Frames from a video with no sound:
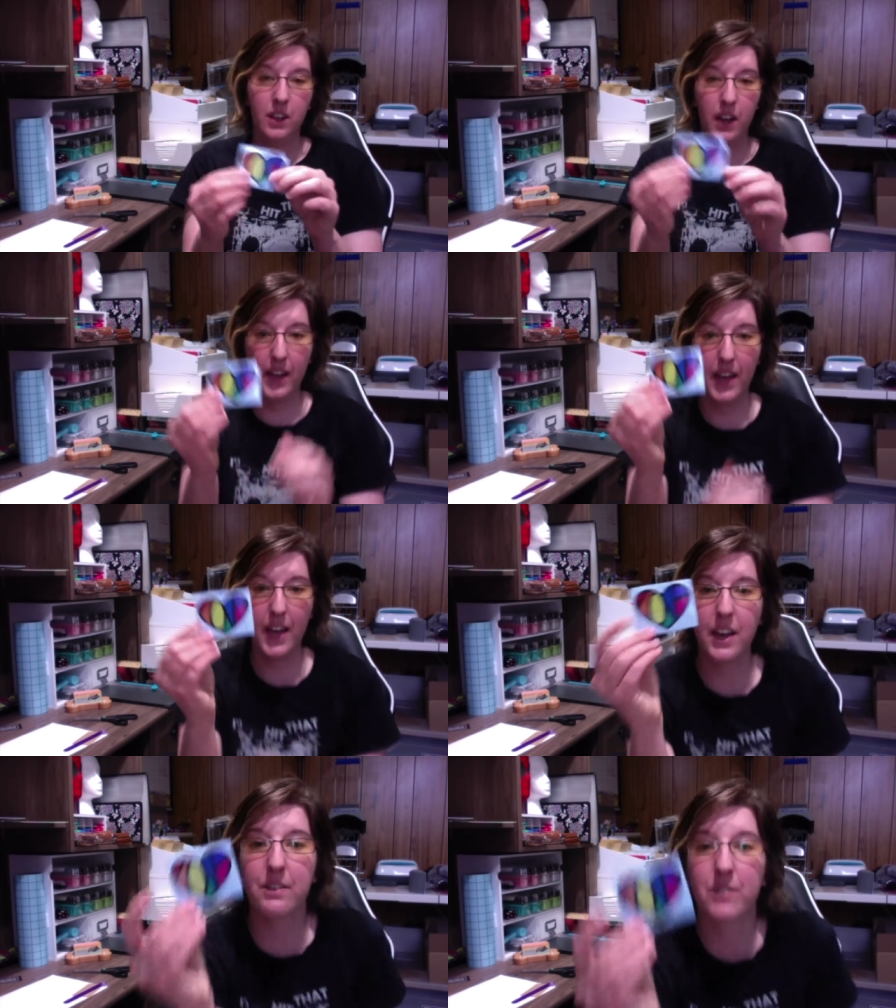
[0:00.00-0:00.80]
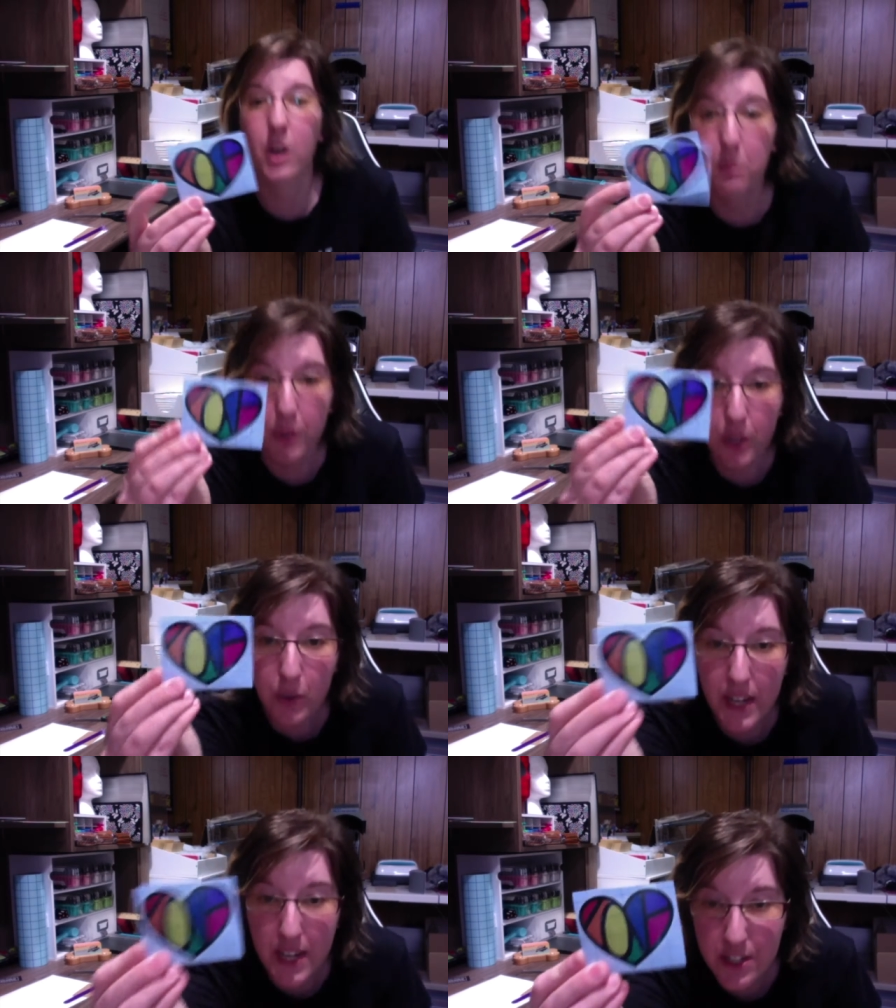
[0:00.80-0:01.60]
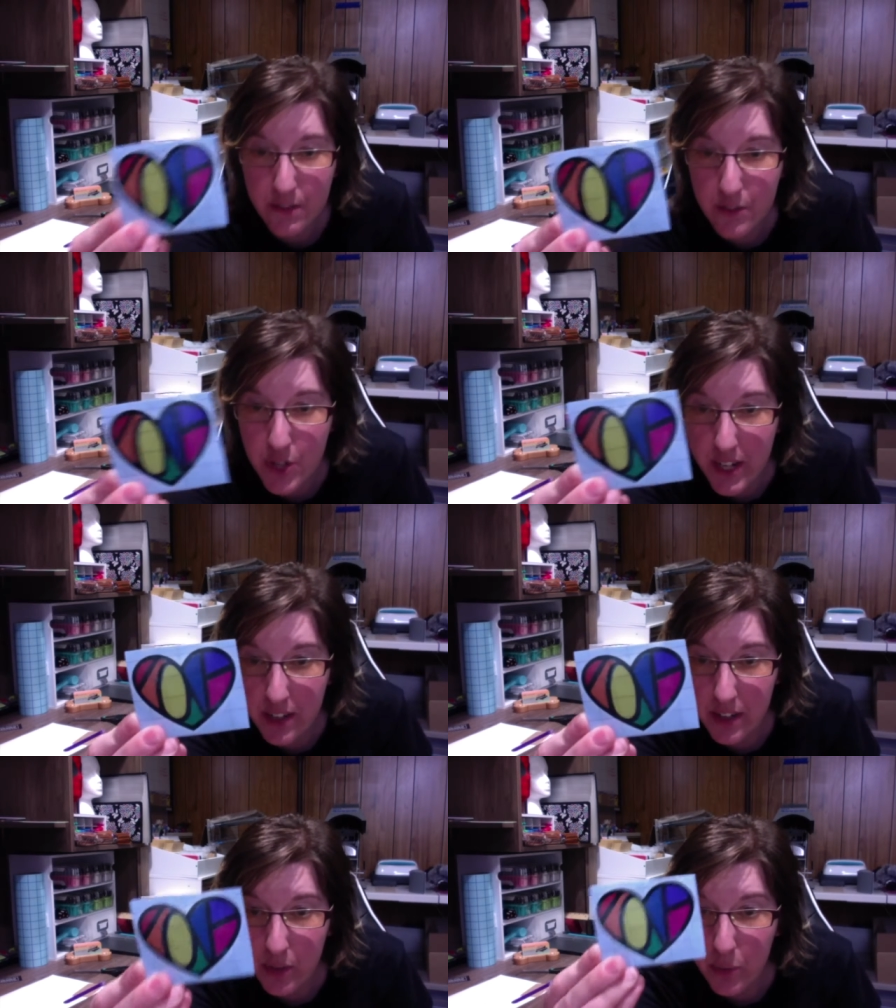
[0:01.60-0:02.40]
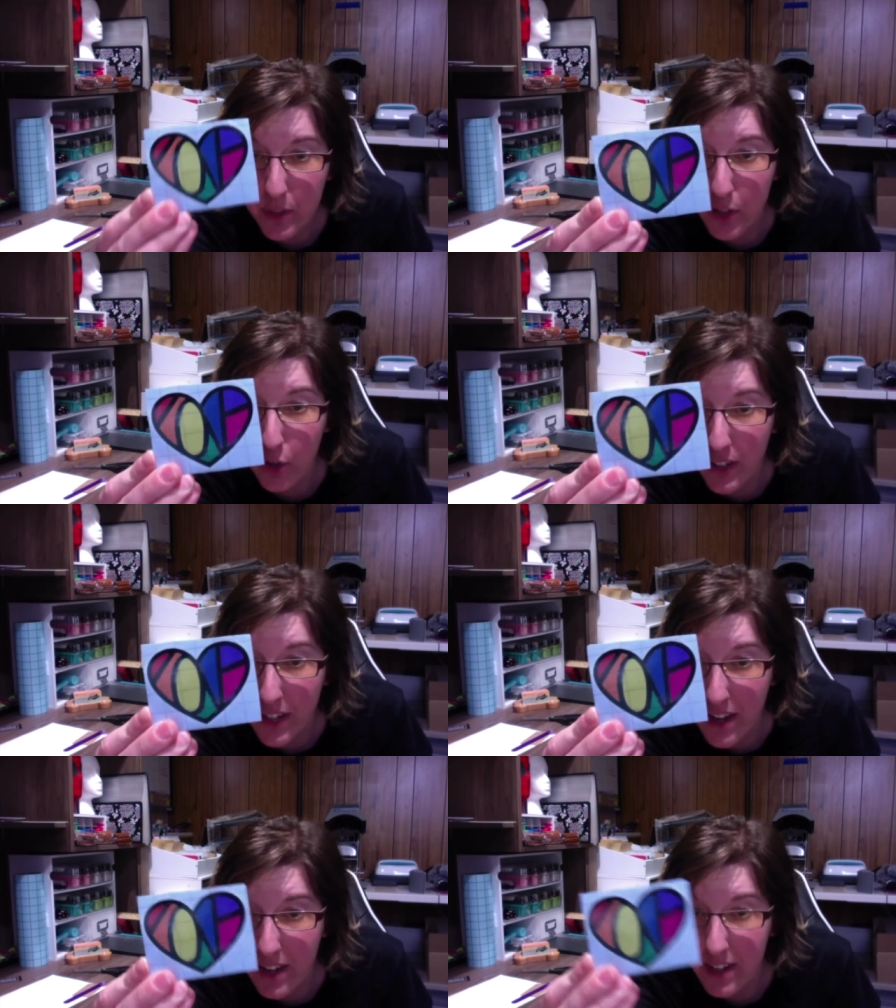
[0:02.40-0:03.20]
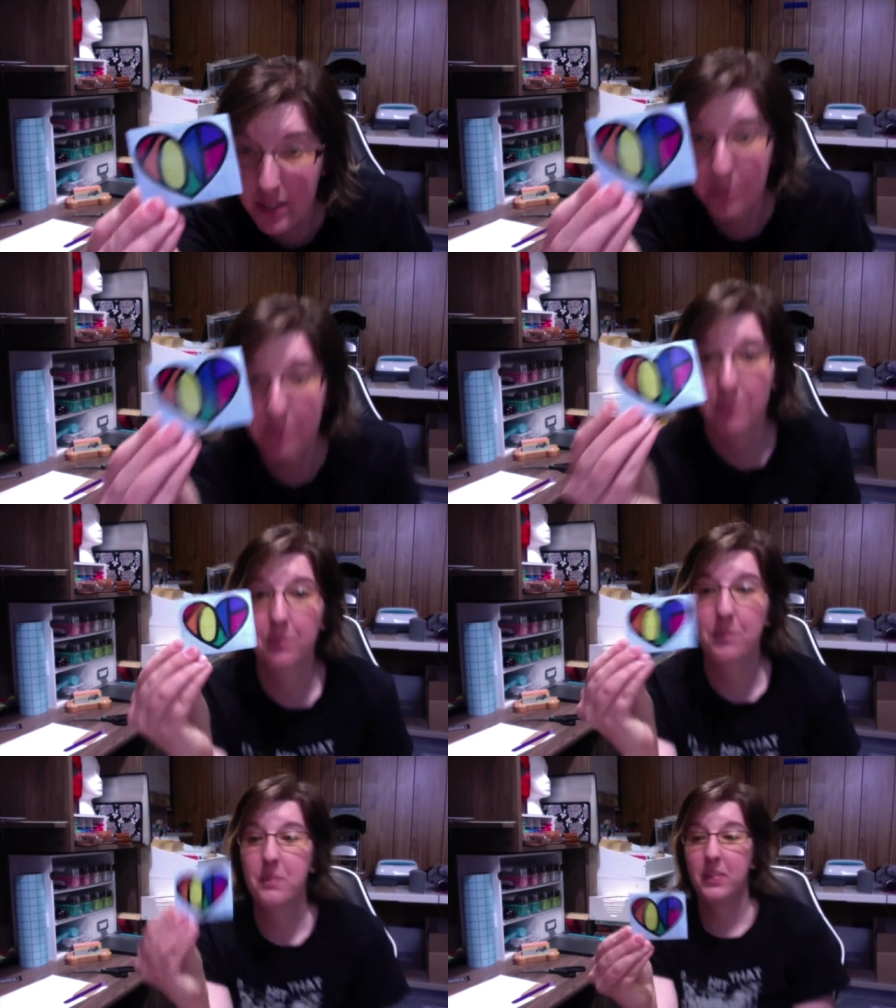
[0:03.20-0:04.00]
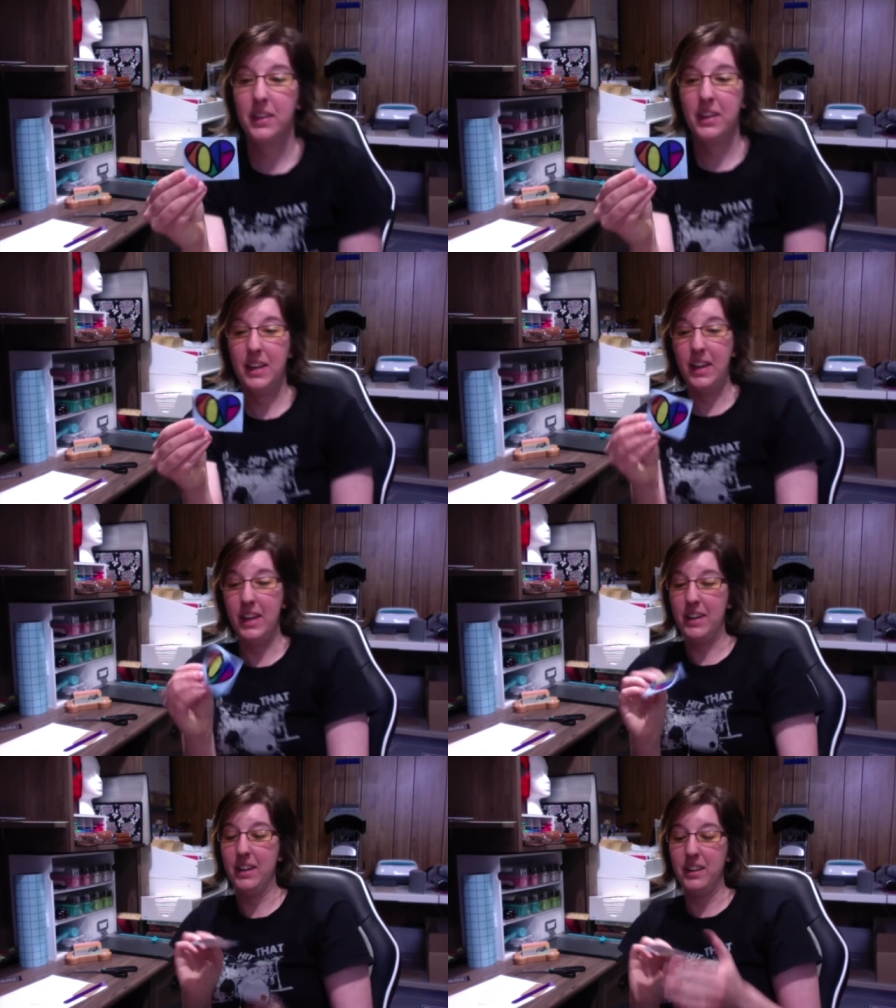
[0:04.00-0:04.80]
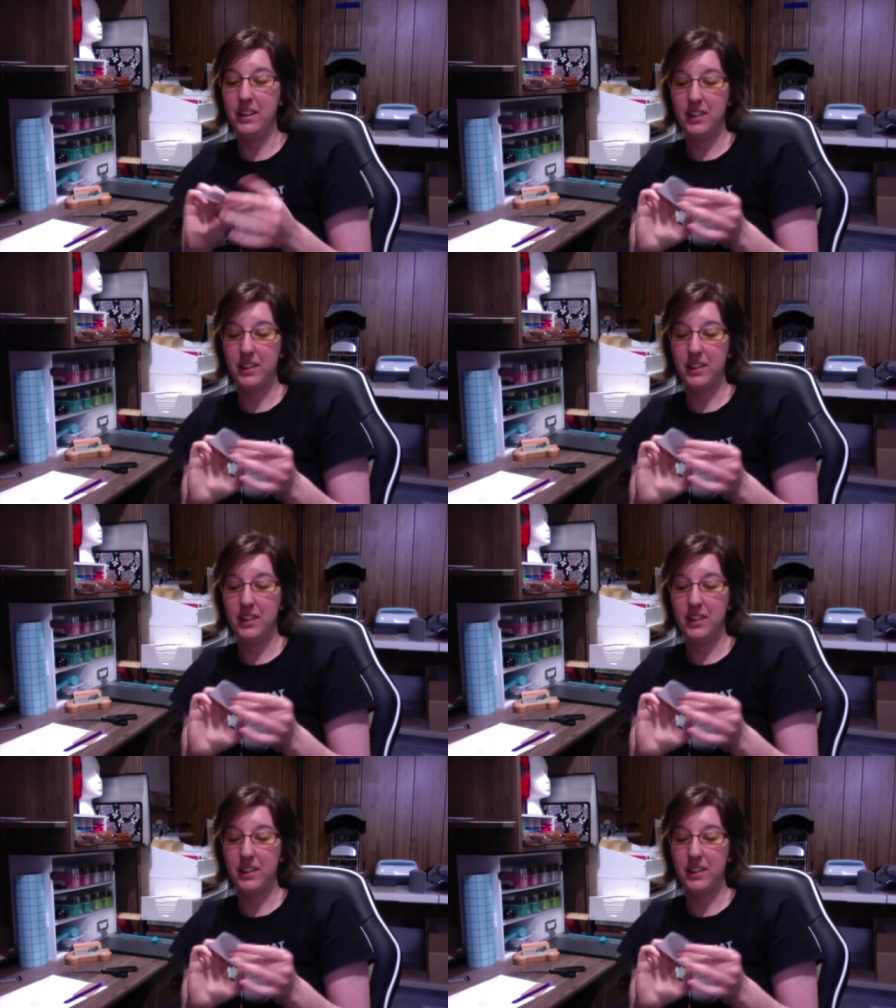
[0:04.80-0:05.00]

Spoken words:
I have a blue adhesive sheet with a grid on it. And